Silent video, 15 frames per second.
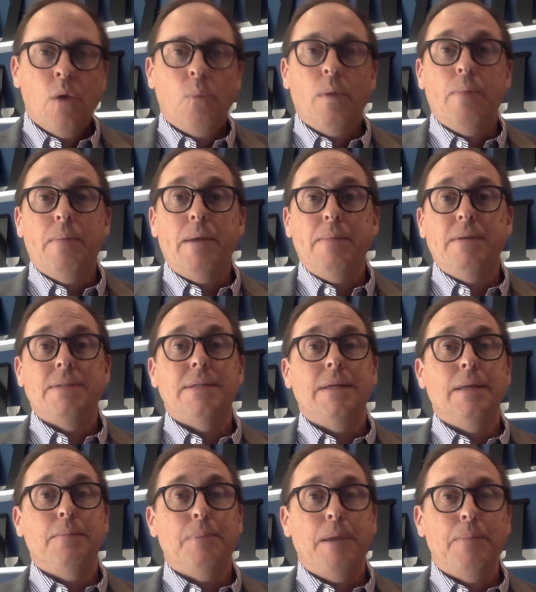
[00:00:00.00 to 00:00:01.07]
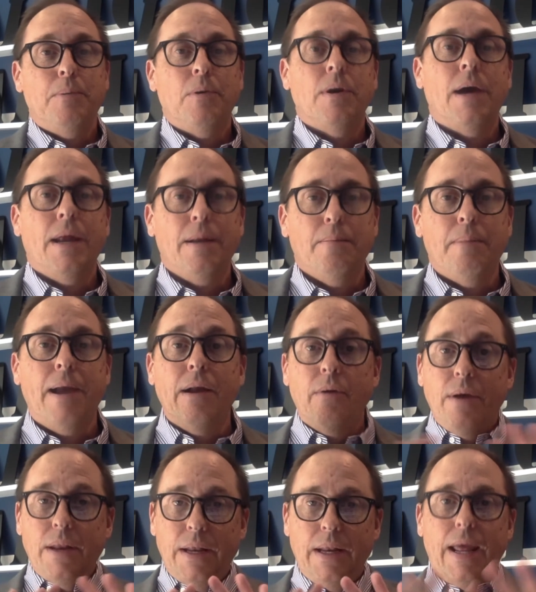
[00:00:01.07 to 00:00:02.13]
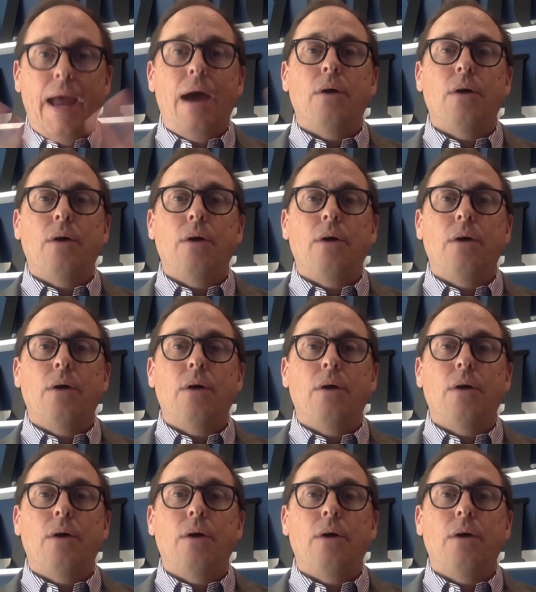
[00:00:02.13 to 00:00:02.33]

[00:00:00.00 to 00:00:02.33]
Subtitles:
We may be seeing people kind of migrating